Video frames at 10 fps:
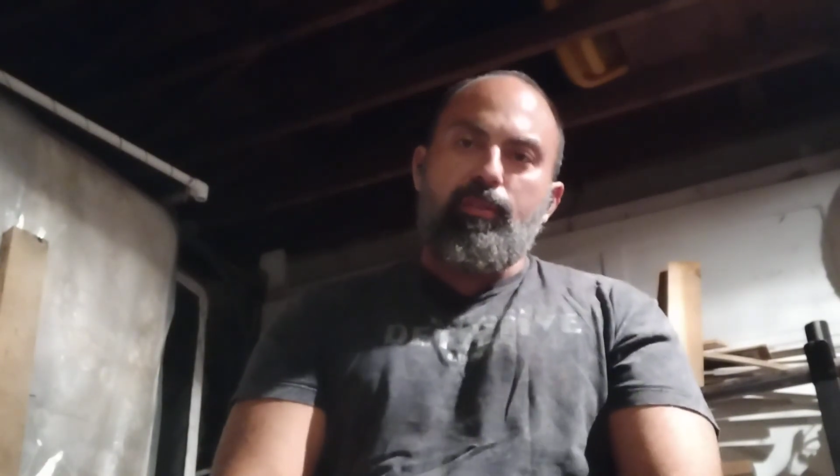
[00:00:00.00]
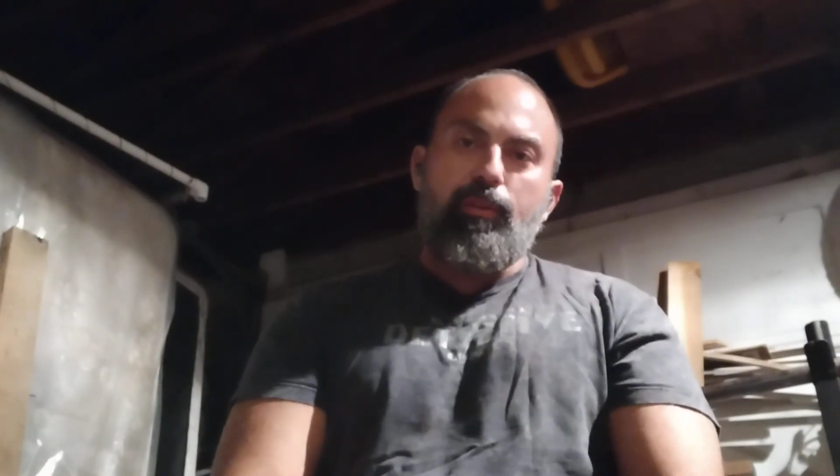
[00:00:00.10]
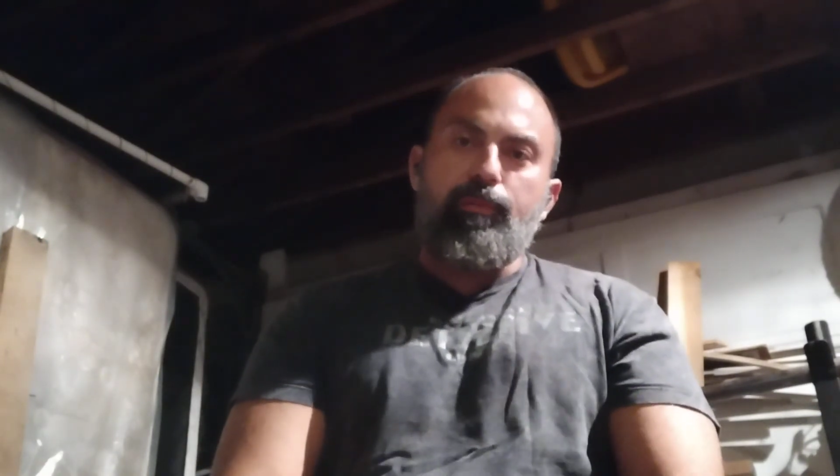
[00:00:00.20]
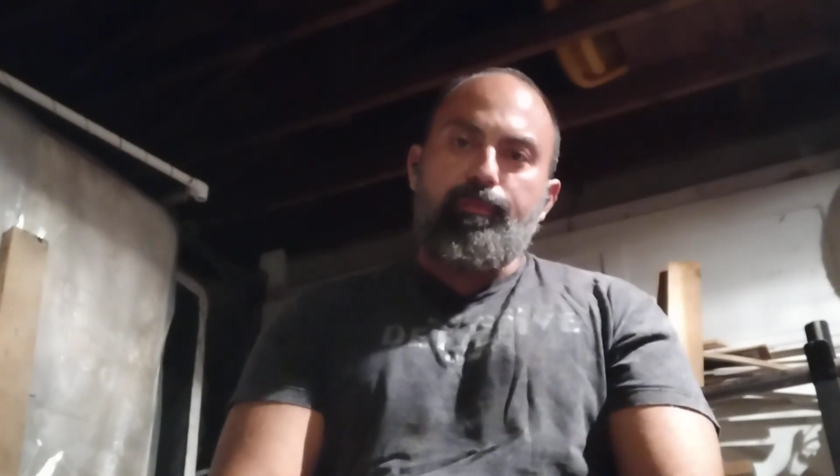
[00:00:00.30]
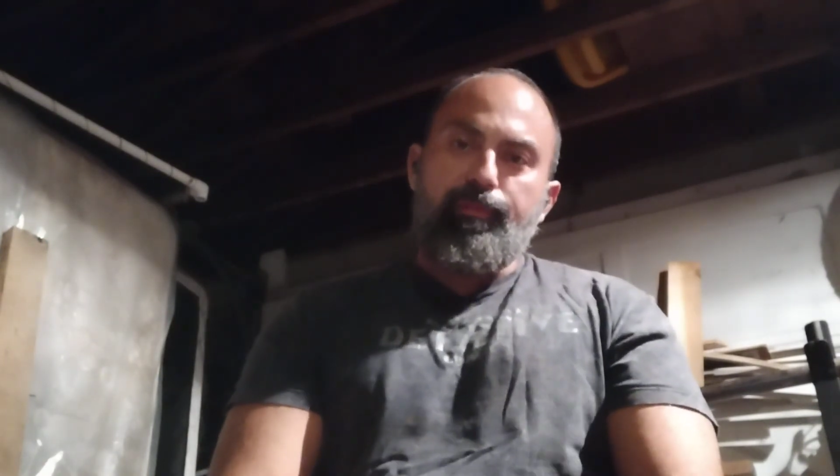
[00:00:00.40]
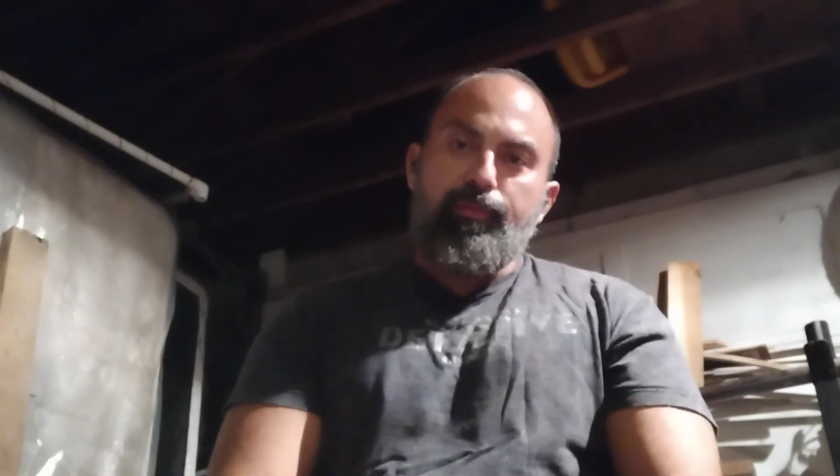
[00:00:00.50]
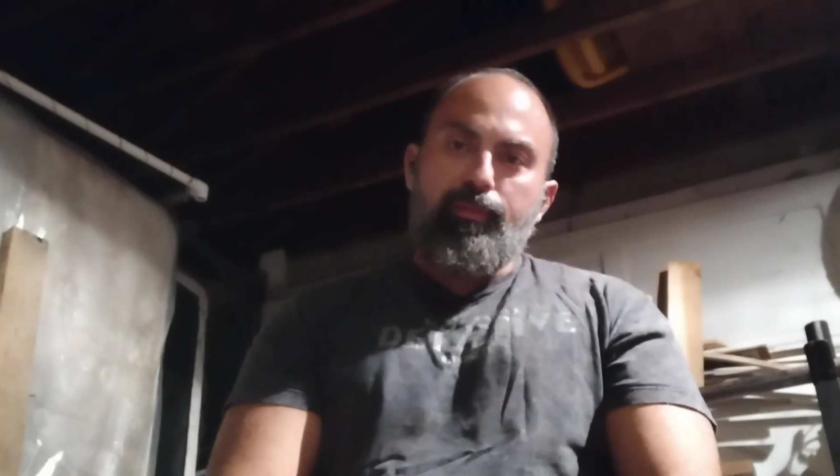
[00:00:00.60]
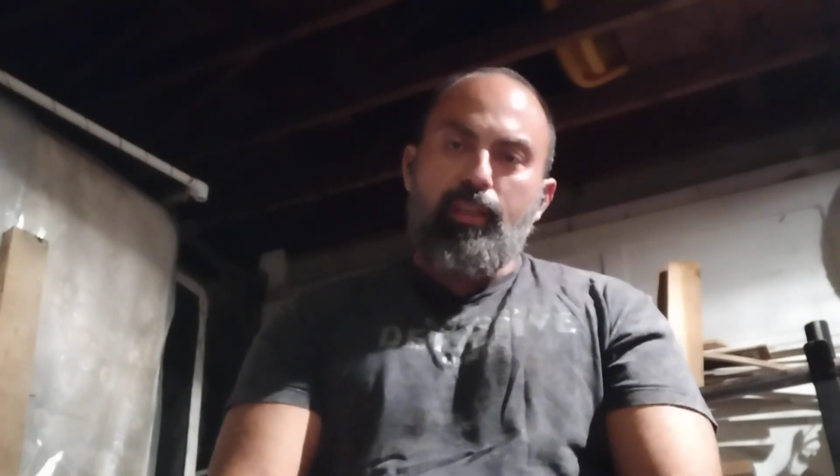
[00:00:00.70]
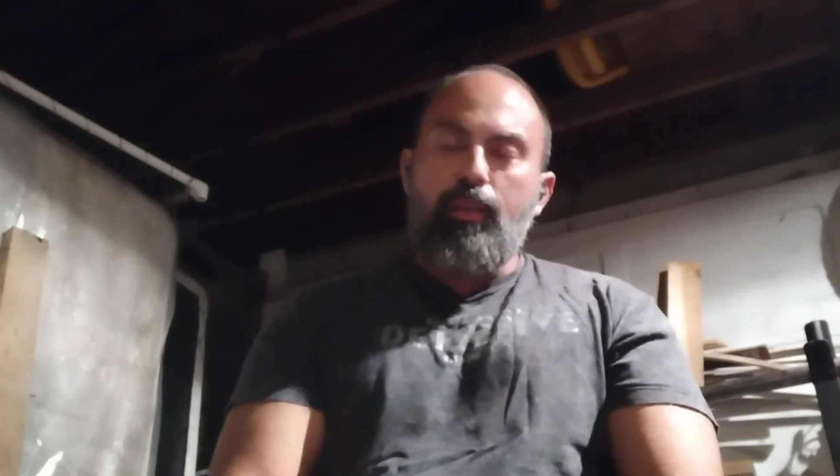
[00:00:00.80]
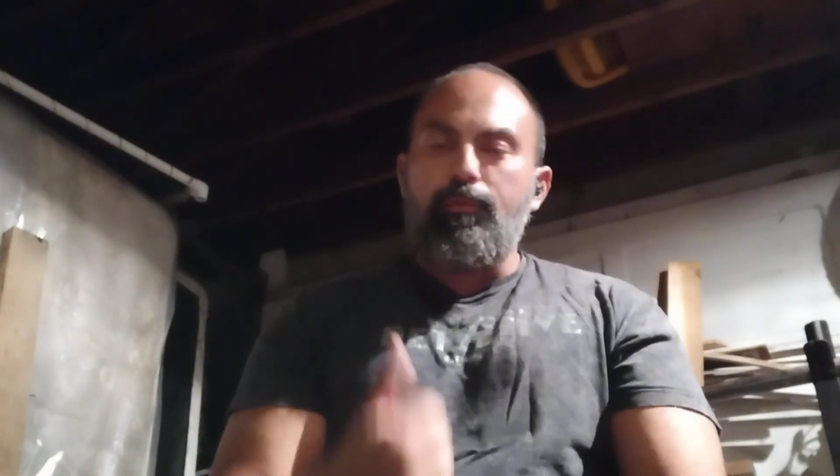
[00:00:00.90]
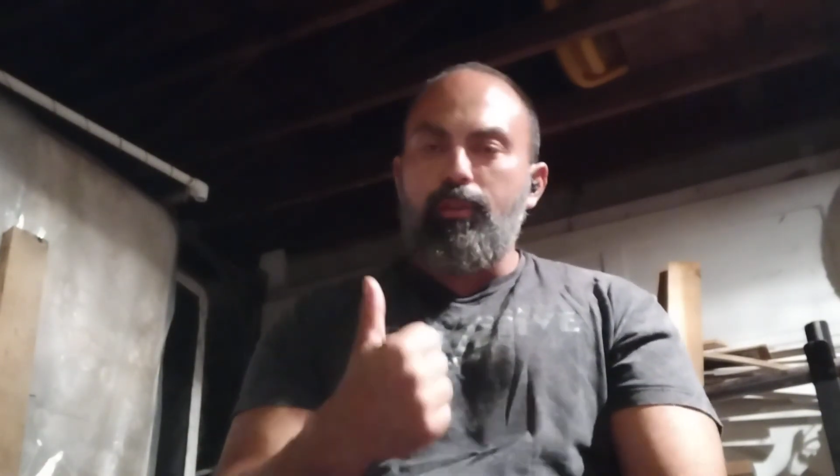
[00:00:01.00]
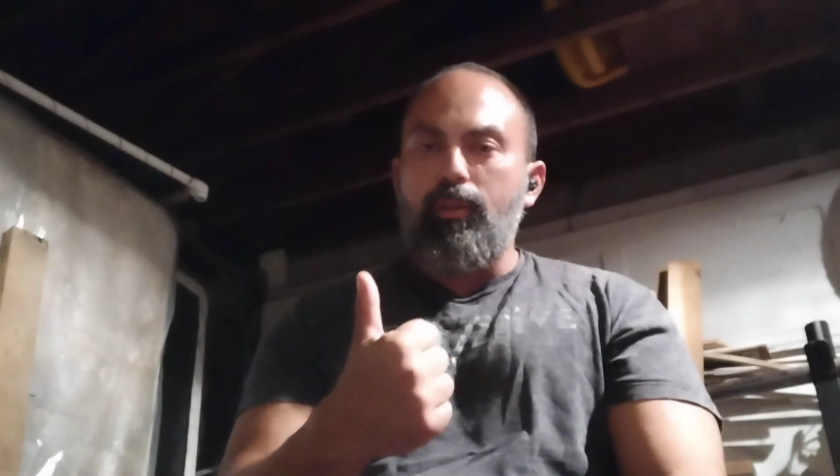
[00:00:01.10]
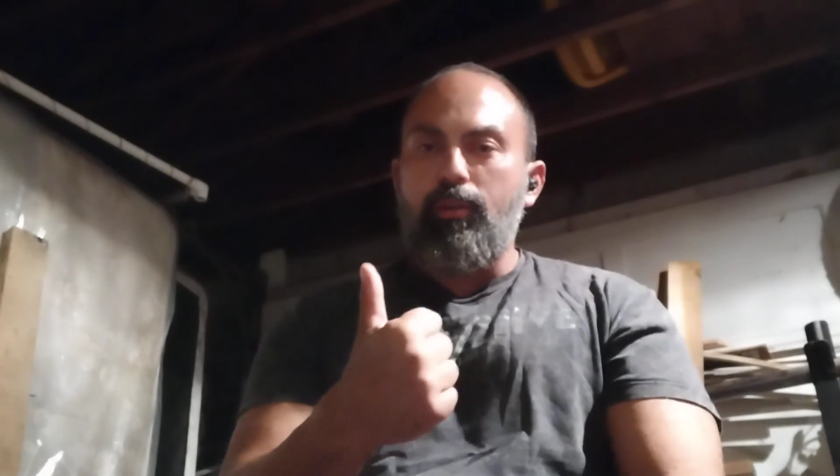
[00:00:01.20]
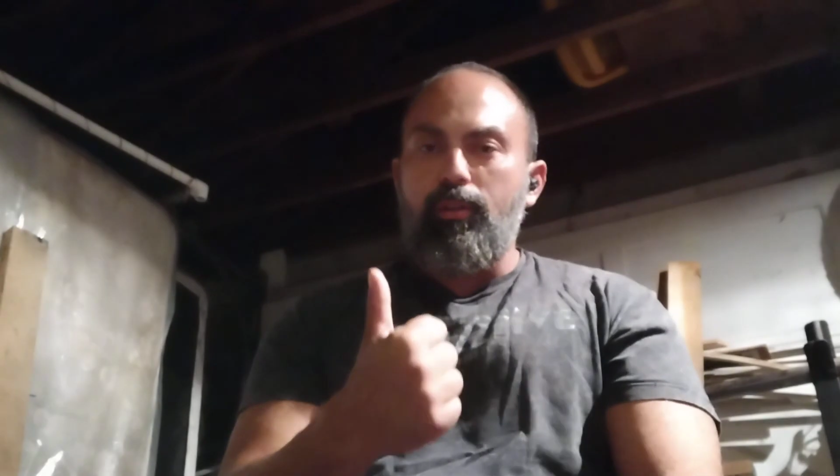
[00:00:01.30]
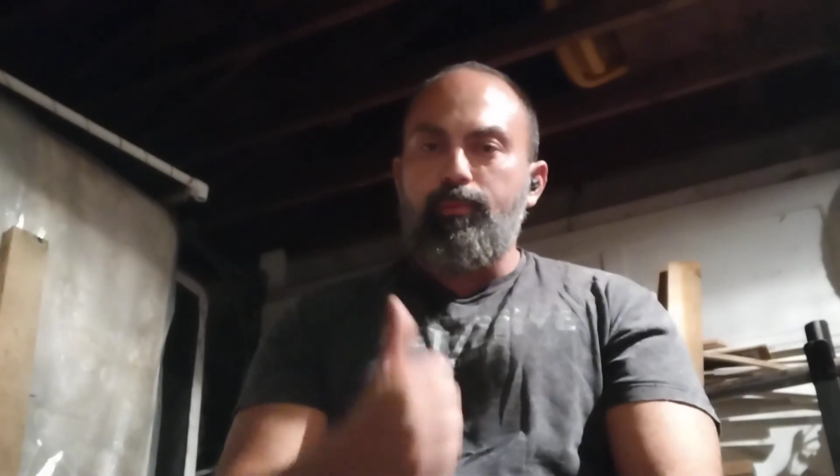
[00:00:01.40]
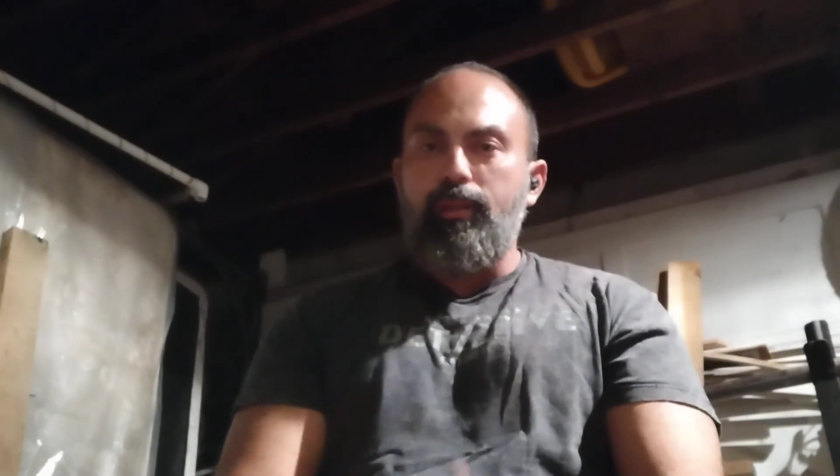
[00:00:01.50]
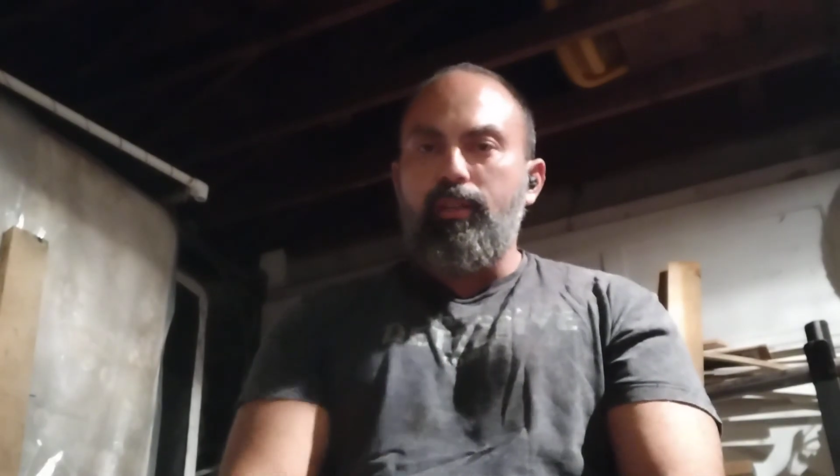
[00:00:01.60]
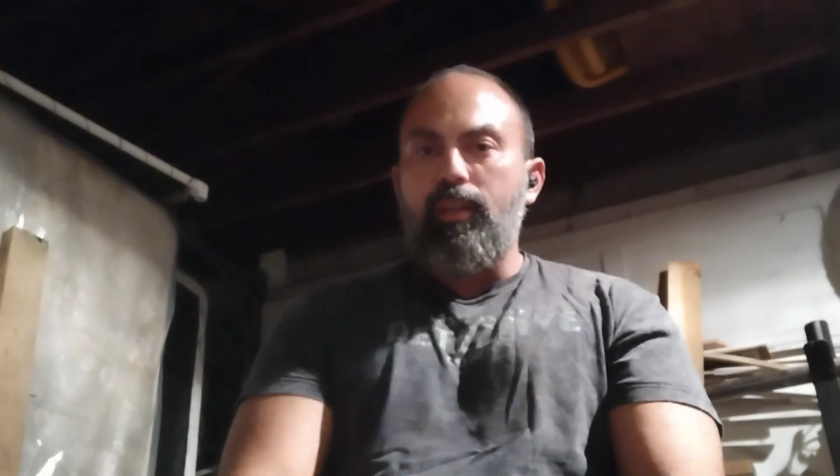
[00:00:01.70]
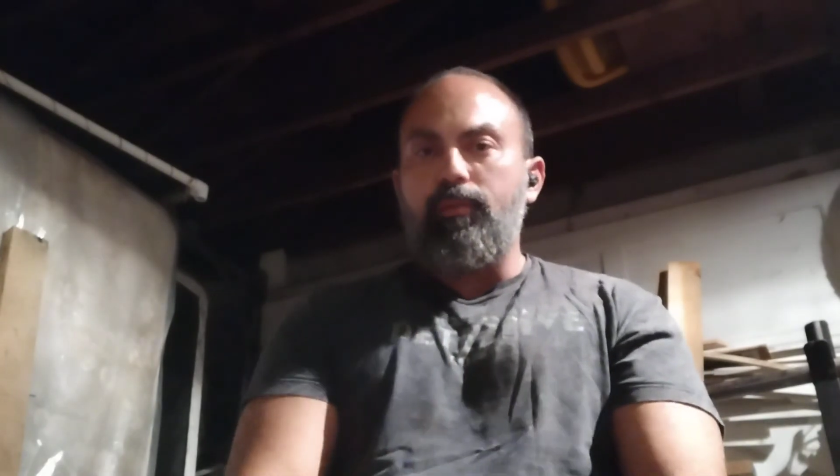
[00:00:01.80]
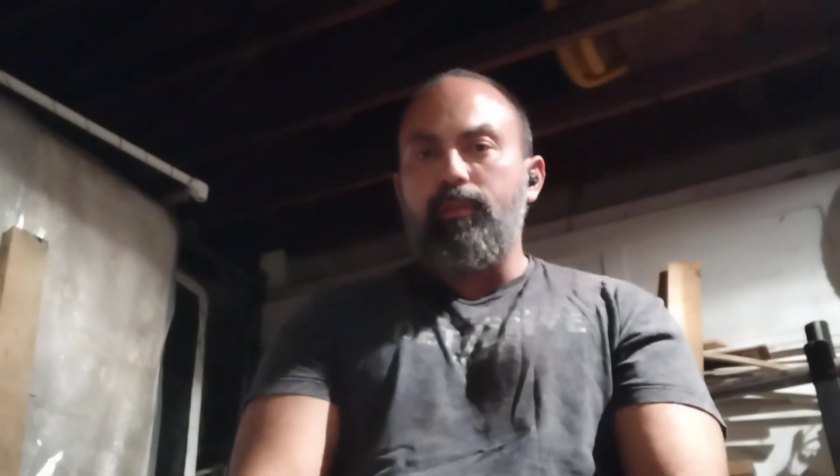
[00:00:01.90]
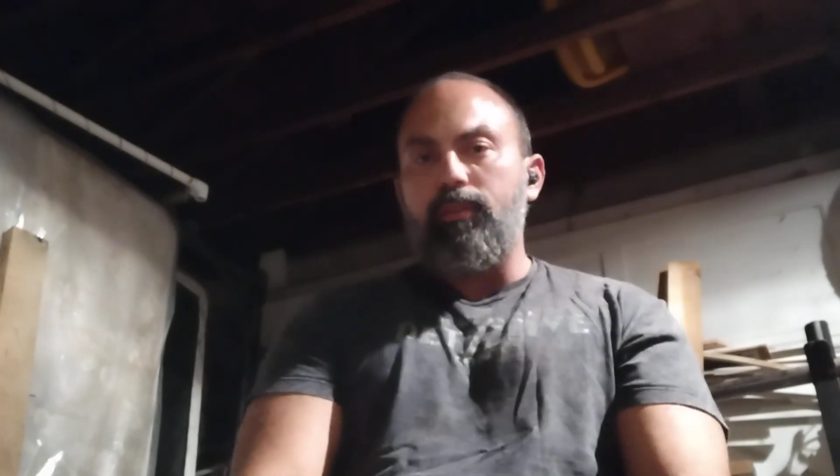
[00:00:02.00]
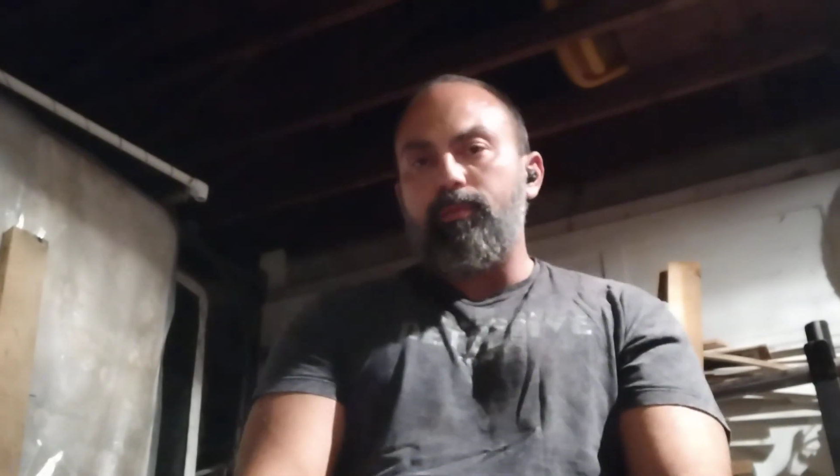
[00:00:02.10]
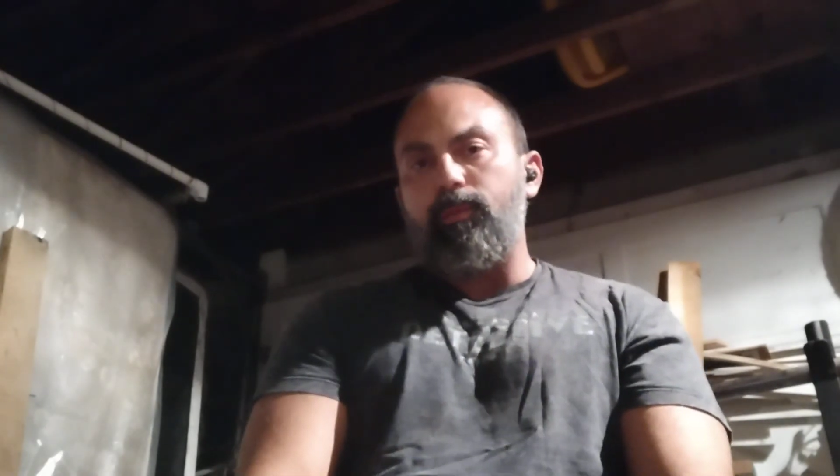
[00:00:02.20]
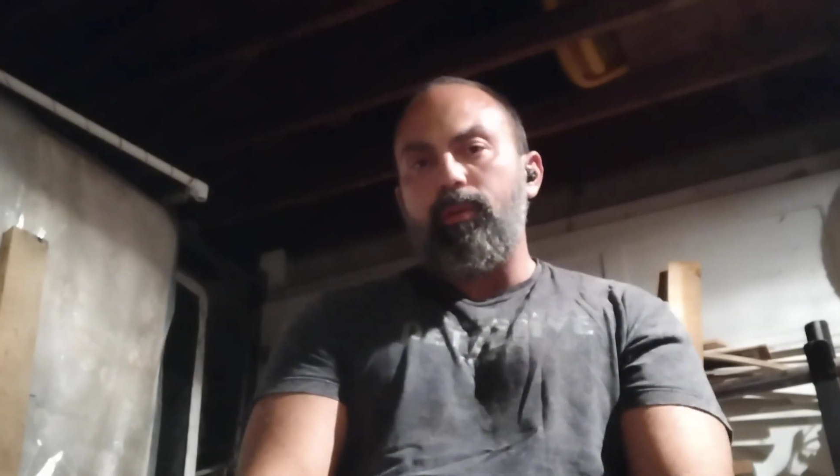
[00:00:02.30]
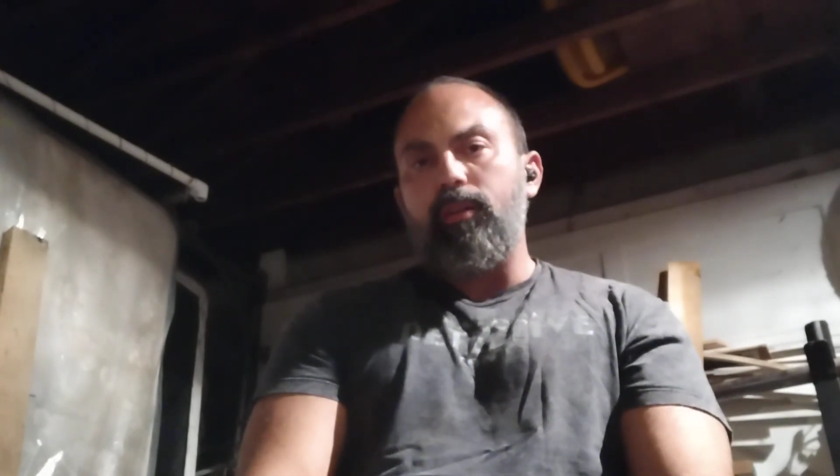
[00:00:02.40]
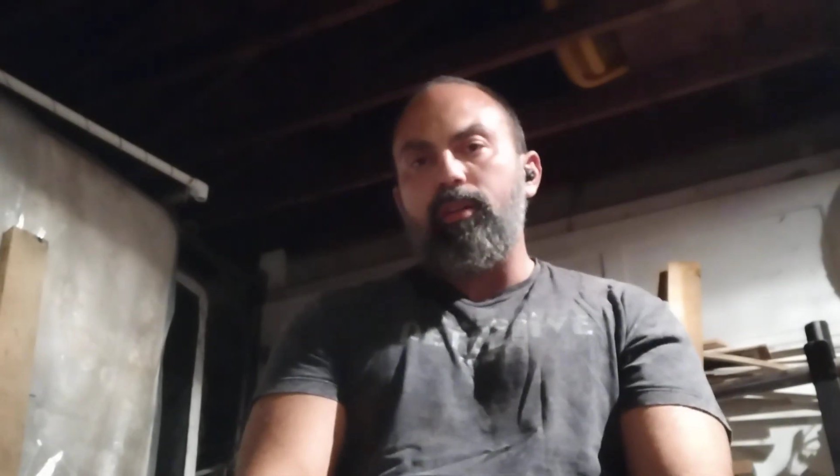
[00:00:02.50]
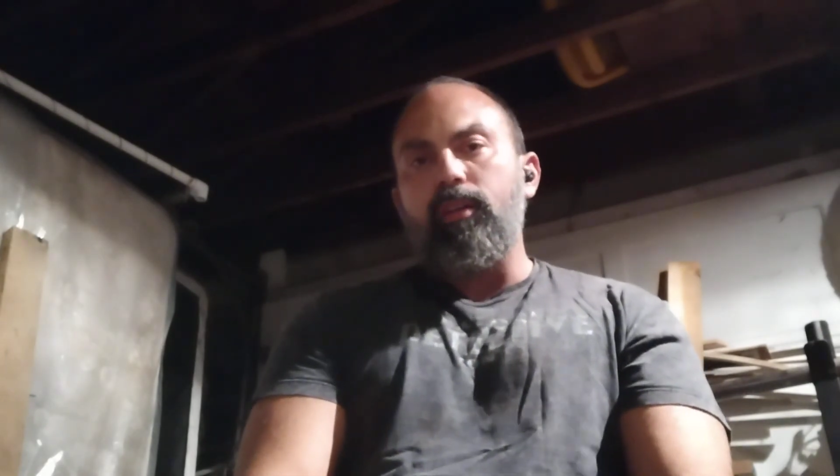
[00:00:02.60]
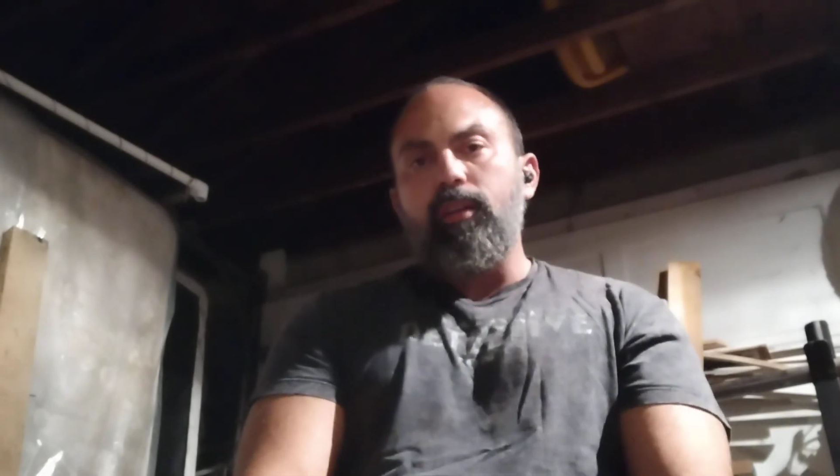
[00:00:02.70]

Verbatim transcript: So, thank you for the encouragement. Thank you for the support.